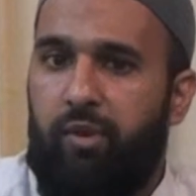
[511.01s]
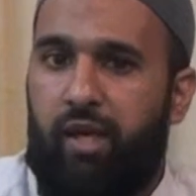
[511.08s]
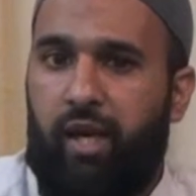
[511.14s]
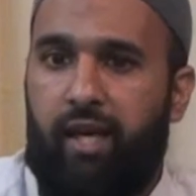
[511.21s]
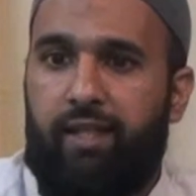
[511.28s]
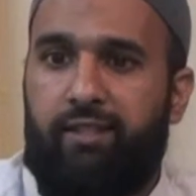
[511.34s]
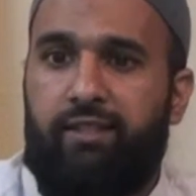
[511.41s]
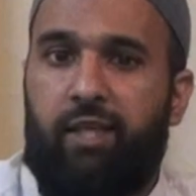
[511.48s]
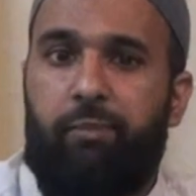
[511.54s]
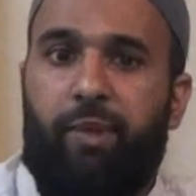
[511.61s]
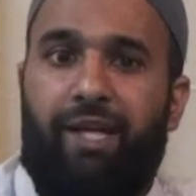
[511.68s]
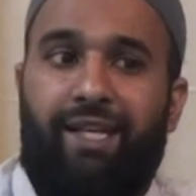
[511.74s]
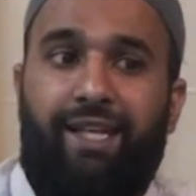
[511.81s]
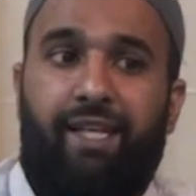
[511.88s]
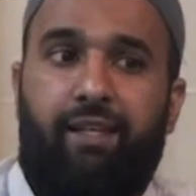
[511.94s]
has
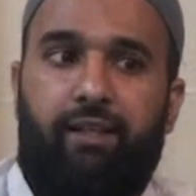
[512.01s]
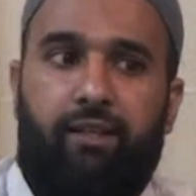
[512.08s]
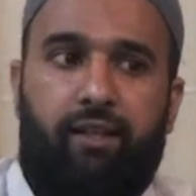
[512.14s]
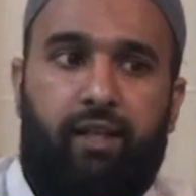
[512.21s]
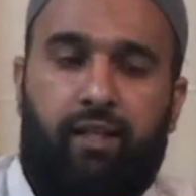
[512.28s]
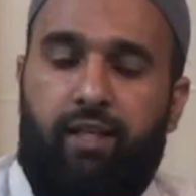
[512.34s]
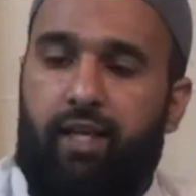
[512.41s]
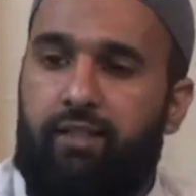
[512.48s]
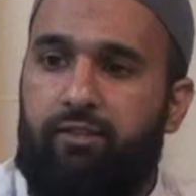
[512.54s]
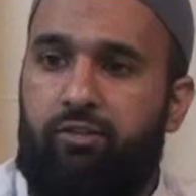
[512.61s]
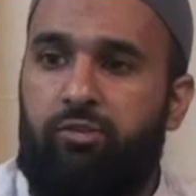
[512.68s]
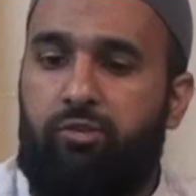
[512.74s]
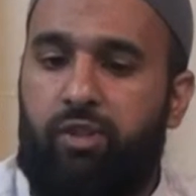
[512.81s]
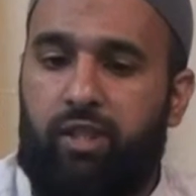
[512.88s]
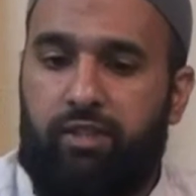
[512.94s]
jabalin. It has
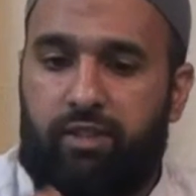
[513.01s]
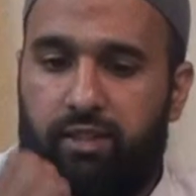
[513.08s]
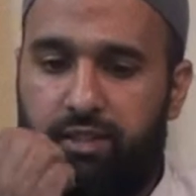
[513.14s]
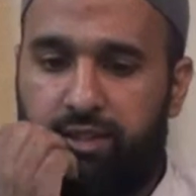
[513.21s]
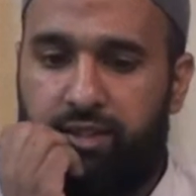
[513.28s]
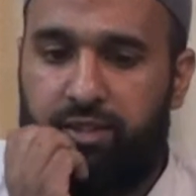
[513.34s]
two kasras.